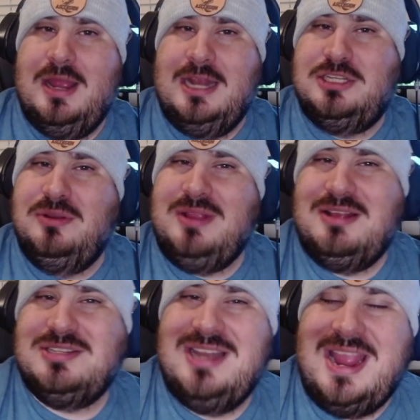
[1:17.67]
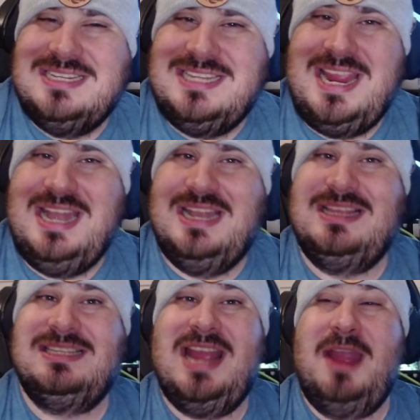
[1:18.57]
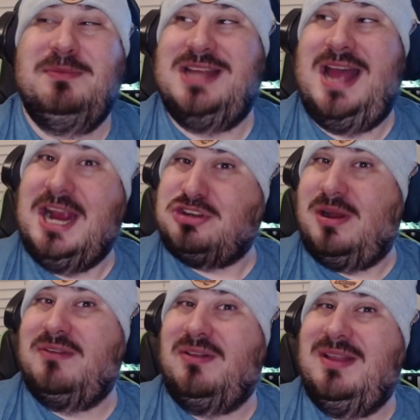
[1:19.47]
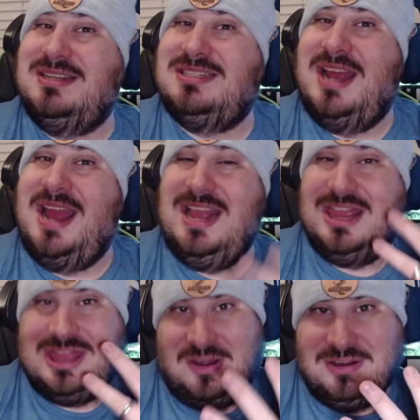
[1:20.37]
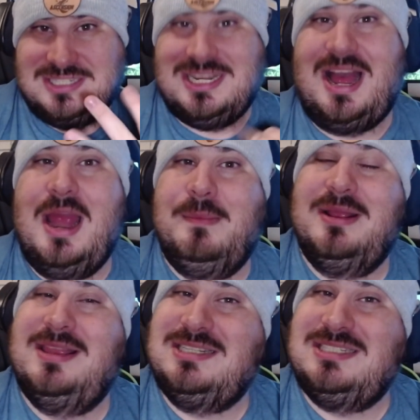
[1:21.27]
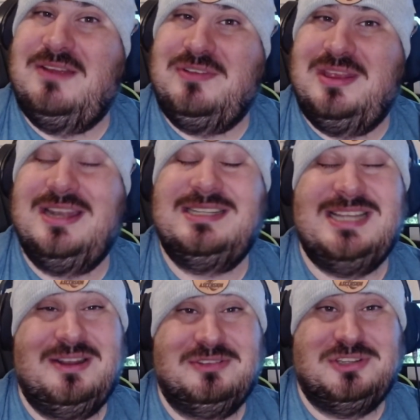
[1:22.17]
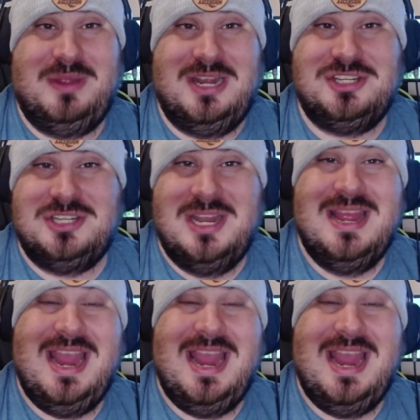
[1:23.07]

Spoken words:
In 2019, this game was actually released a 3rd time, this time for the Nintendo Switch,